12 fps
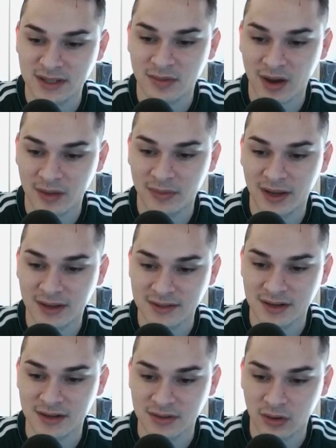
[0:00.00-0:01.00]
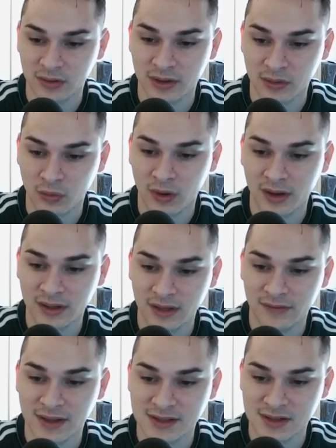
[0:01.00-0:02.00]
spot because there's only 1
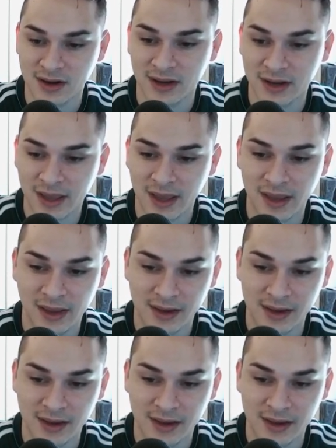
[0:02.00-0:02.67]
defense targeting it,